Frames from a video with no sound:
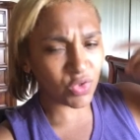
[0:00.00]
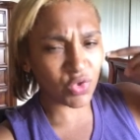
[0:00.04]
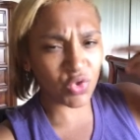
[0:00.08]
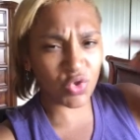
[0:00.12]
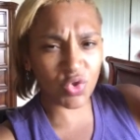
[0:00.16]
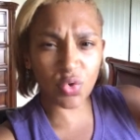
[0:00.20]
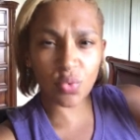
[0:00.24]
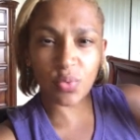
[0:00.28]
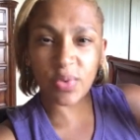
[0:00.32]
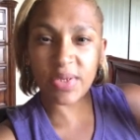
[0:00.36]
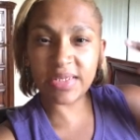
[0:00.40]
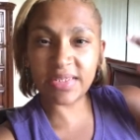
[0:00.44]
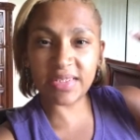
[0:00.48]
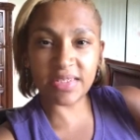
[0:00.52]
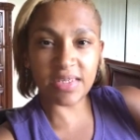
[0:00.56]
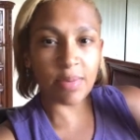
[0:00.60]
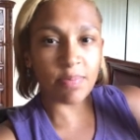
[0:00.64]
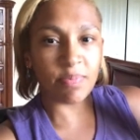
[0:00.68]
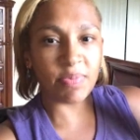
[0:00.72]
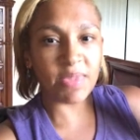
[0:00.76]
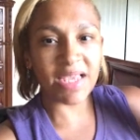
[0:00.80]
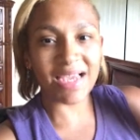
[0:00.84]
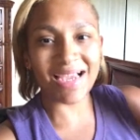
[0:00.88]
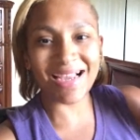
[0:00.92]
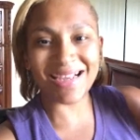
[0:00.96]
doing
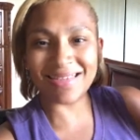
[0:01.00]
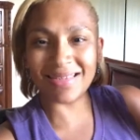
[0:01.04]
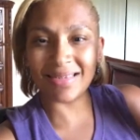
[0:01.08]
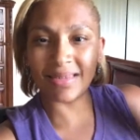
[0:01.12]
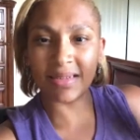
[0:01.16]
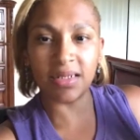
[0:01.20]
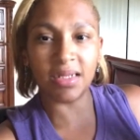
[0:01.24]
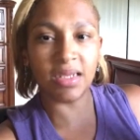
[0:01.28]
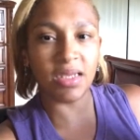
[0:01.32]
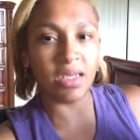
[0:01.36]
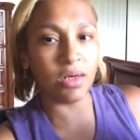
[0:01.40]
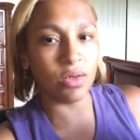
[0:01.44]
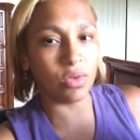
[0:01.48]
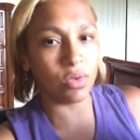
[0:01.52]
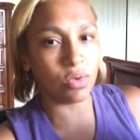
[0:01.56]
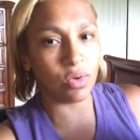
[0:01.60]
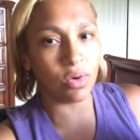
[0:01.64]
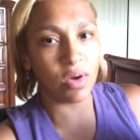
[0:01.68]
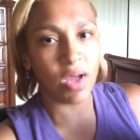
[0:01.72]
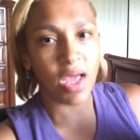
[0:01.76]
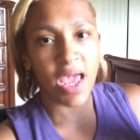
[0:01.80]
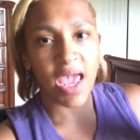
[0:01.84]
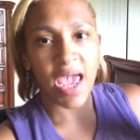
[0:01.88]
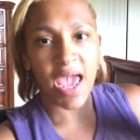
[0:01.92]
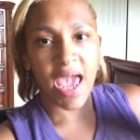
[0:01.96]
something as little